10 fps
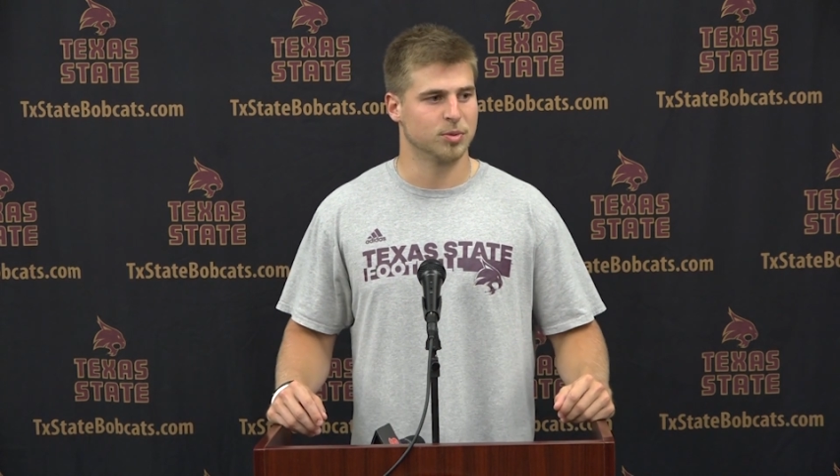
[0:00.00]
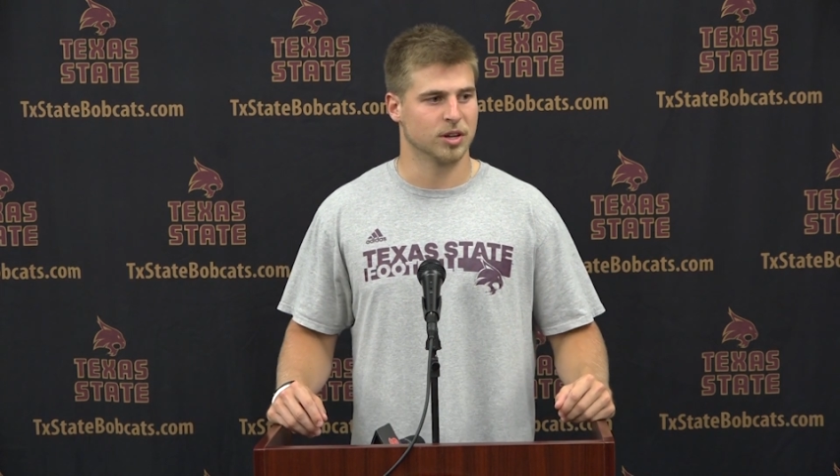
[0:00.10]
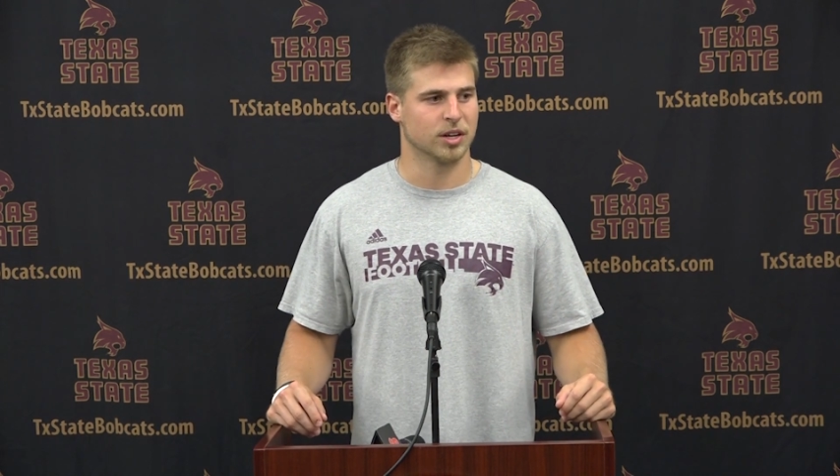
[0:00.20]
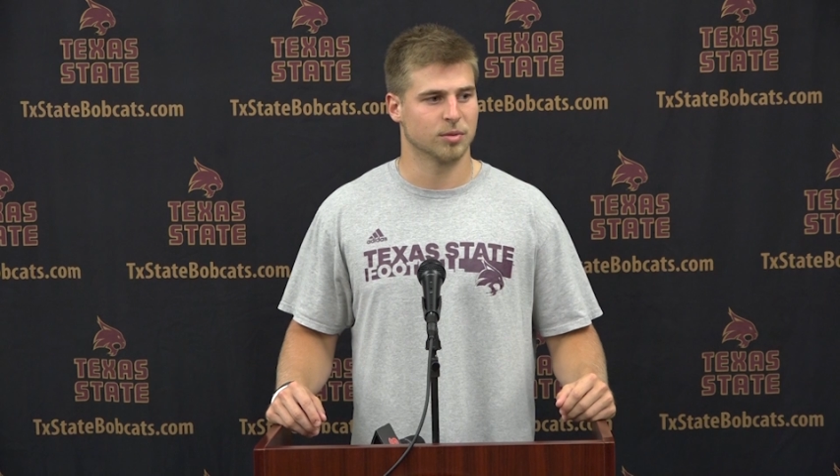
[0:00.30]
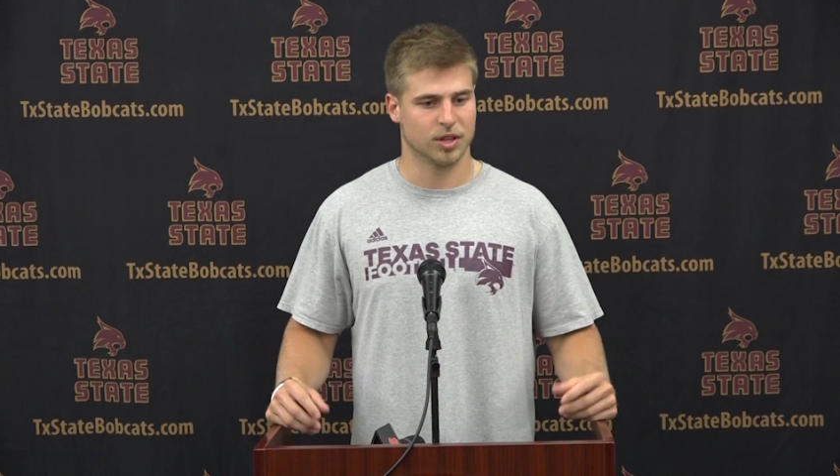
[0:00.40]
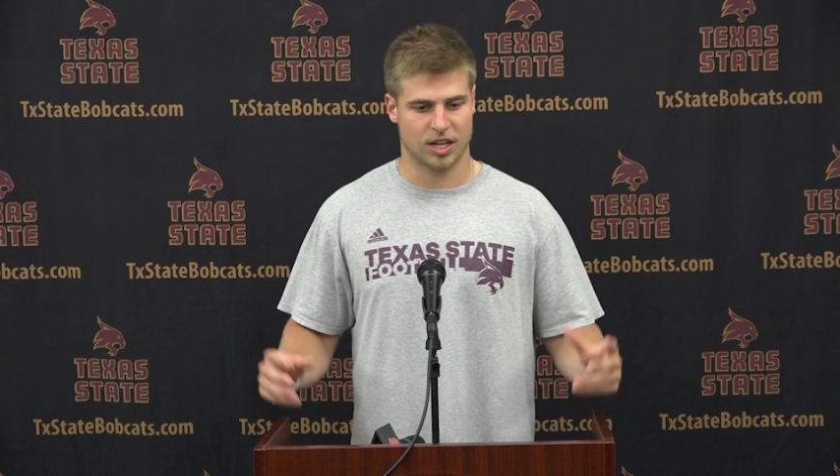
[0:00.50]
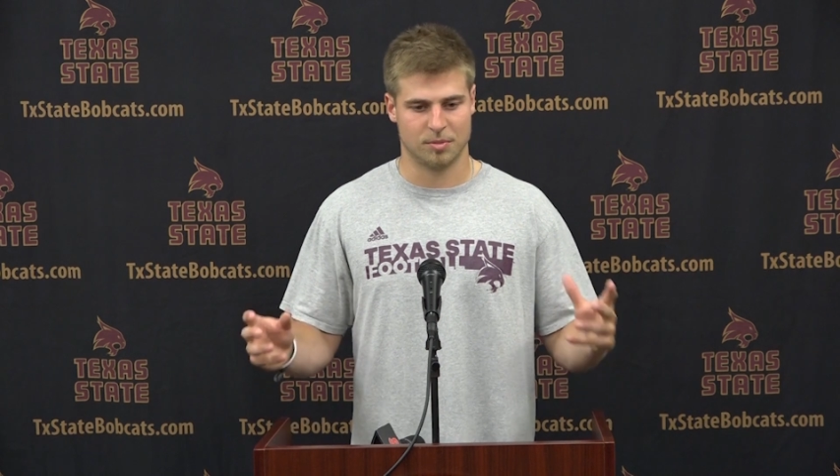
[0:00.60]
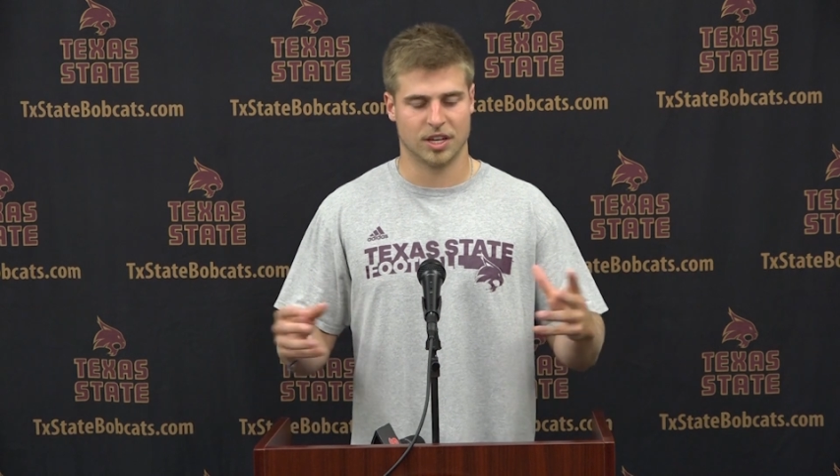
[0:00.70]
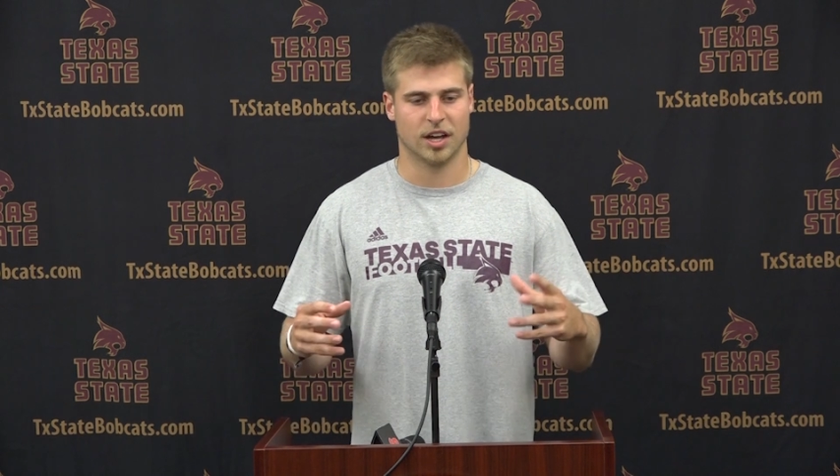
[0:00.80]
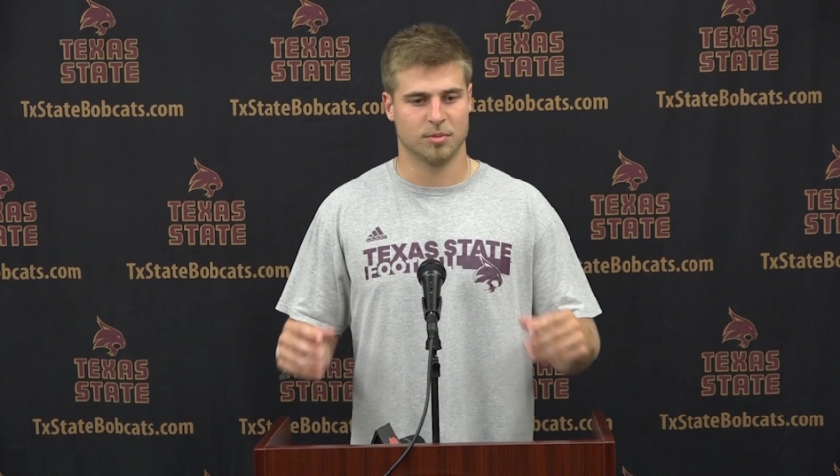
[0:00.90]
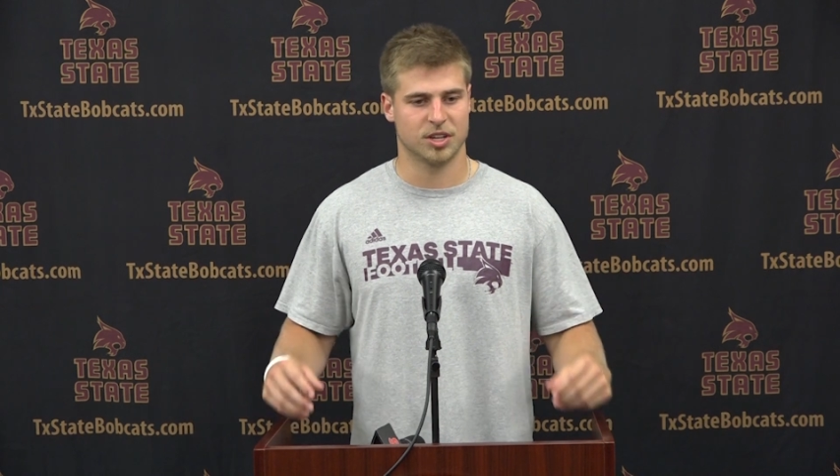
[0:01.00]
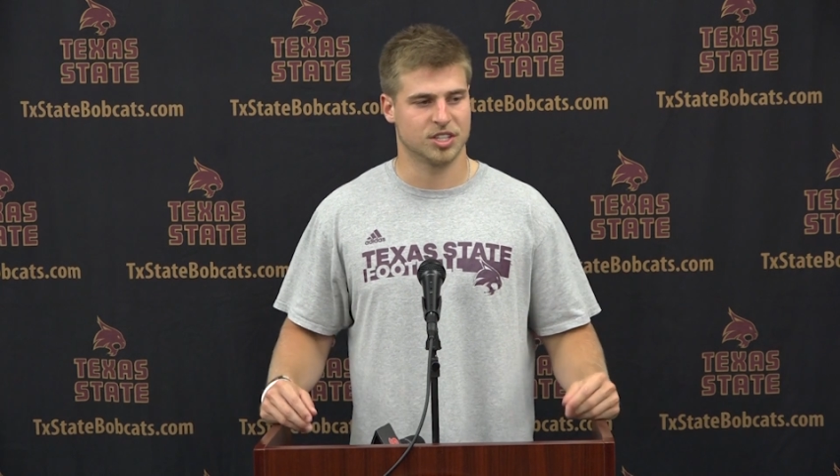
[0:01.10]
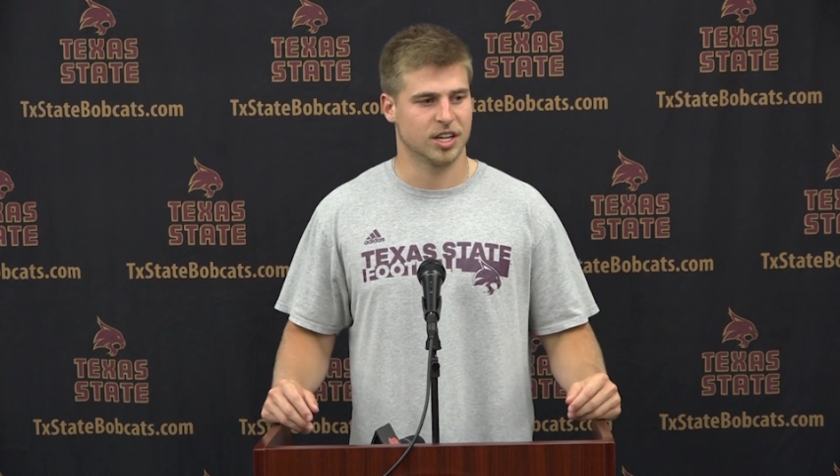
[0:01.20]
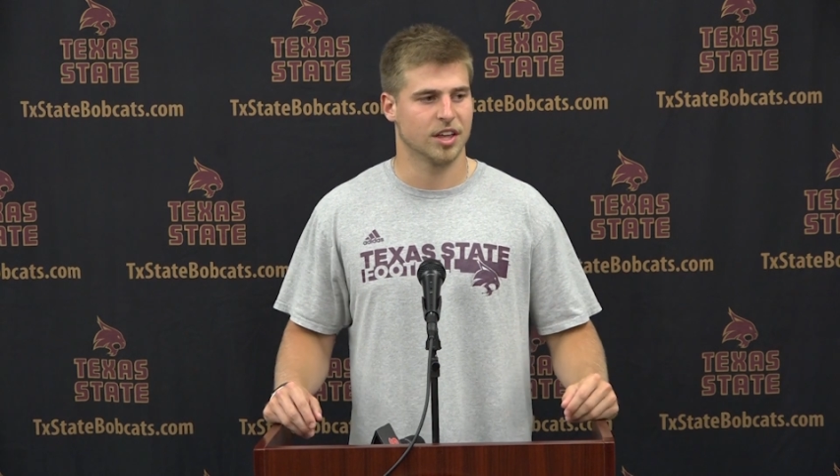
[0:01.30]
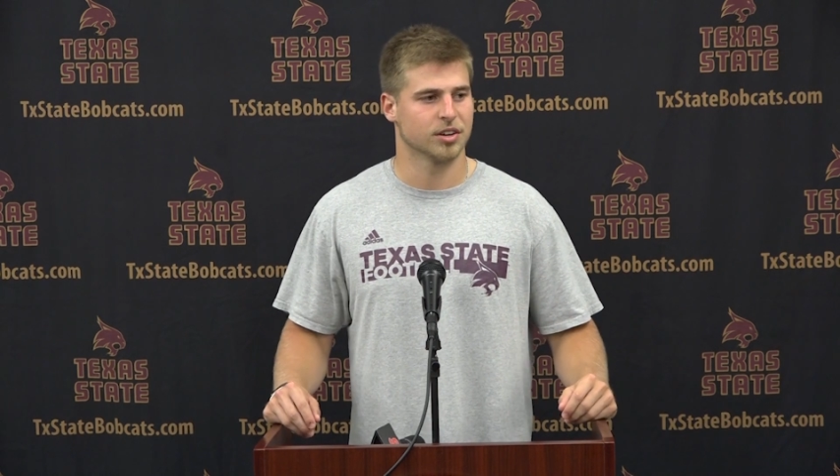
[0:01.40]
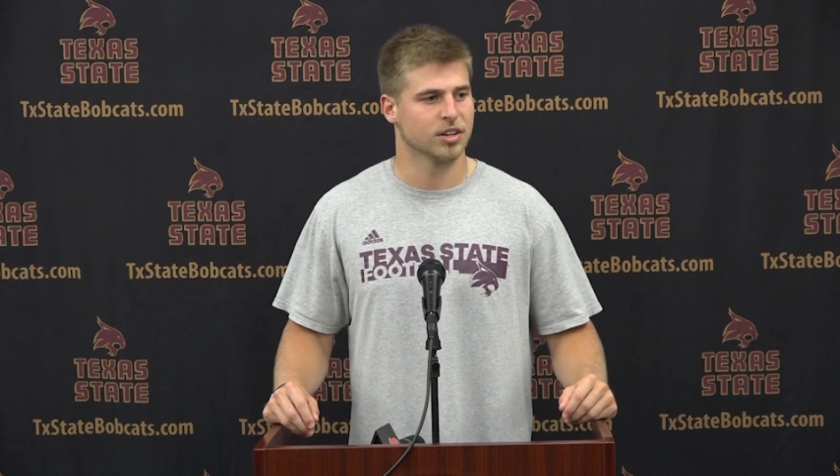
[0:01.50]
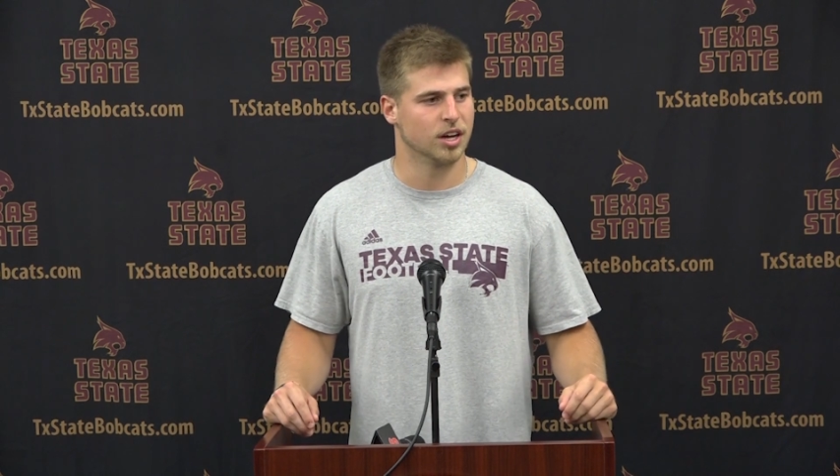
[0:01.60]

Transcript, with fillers: and they're really coming together, meshing together.